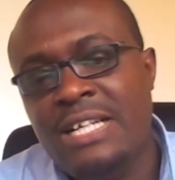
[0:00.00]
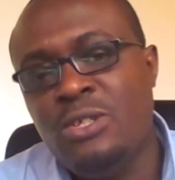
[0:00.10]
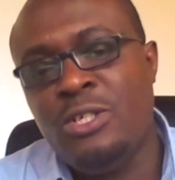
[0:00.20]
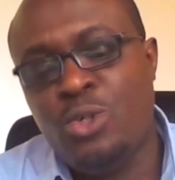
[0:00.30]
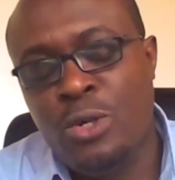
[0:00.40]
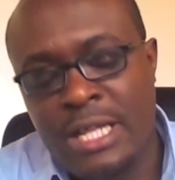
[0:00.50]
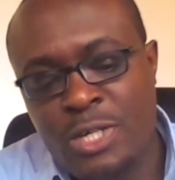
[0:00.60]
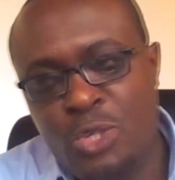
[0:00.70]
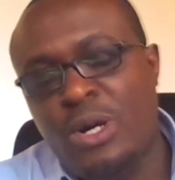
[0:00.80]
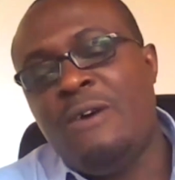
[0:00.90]
You ensure
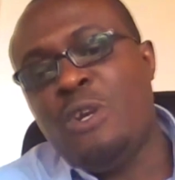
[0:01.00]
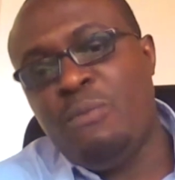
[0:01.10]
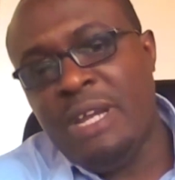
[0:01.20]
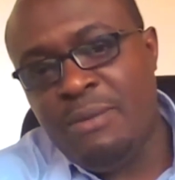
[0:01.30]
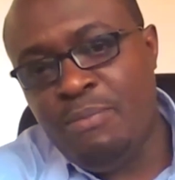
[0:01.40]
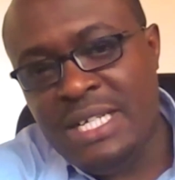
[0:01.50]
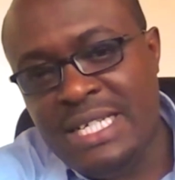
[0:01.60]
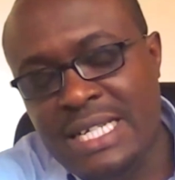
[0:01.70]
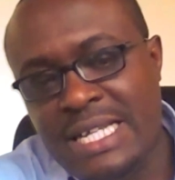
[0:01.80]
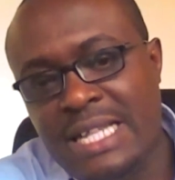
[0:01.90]
that you have your main
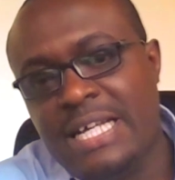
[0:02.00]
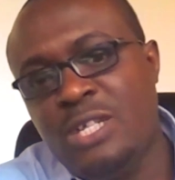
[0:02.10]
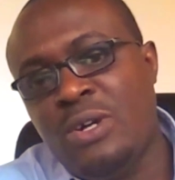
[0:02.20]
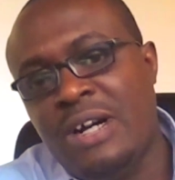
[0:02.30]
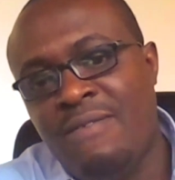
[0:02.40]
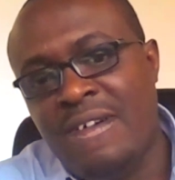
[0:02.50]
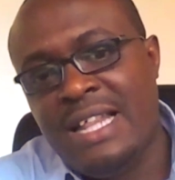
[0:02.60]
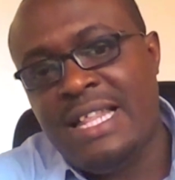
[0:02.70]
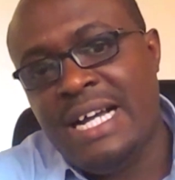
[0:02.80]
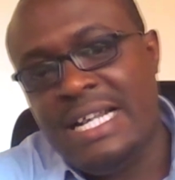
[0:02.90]
business, and then you have
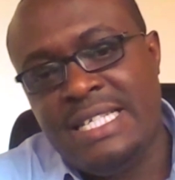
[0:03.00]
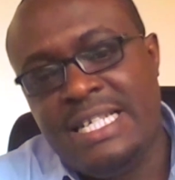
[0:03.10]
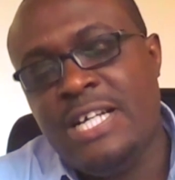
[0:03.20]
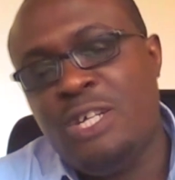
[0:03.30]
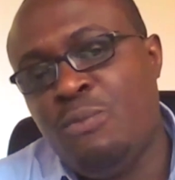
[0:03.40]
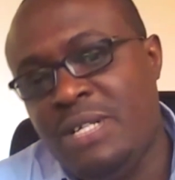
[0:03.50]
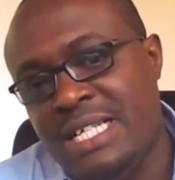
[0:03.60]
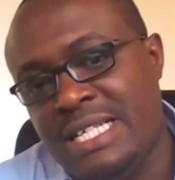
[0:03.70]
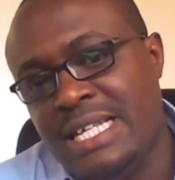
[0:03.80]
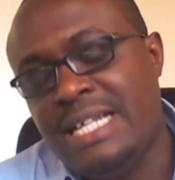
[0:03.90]
other incidental
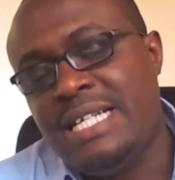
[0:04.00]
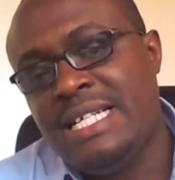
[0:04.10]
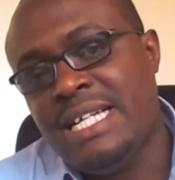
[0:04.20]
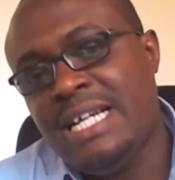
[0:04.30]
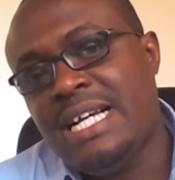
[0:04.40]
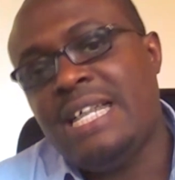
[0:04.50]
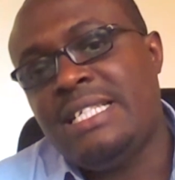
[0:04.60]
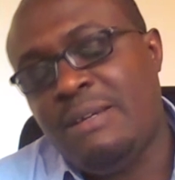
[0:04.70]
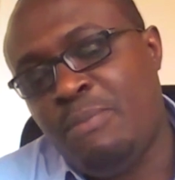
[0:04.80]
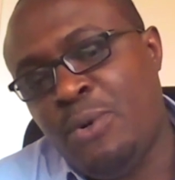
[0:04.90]
business that can
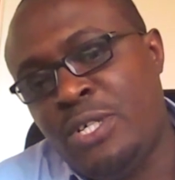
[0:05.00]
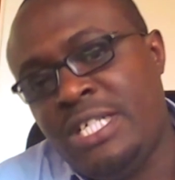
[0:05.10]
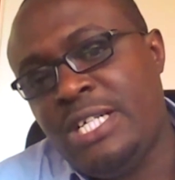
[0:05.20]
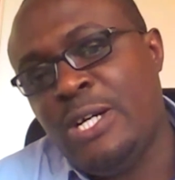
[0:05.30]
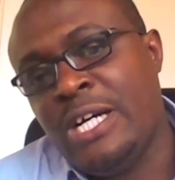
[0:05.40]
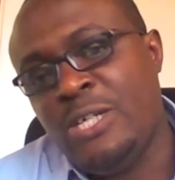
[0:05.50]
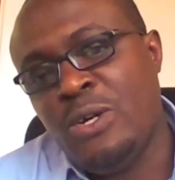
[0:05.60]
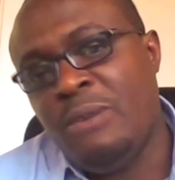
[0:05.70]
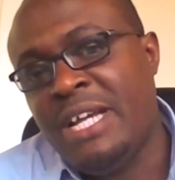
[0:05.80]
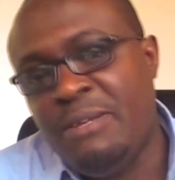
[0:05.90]
support
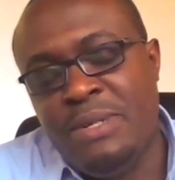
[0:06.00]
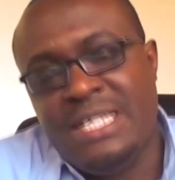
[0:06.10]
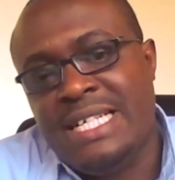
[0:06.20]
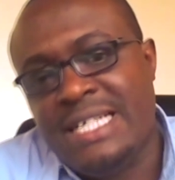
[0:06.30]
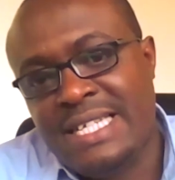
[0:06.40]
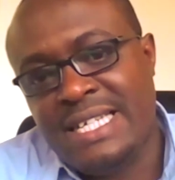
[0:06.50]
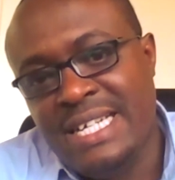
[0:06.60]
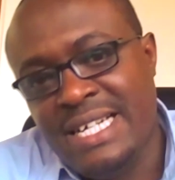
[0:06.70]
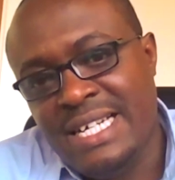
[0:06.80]
your main business.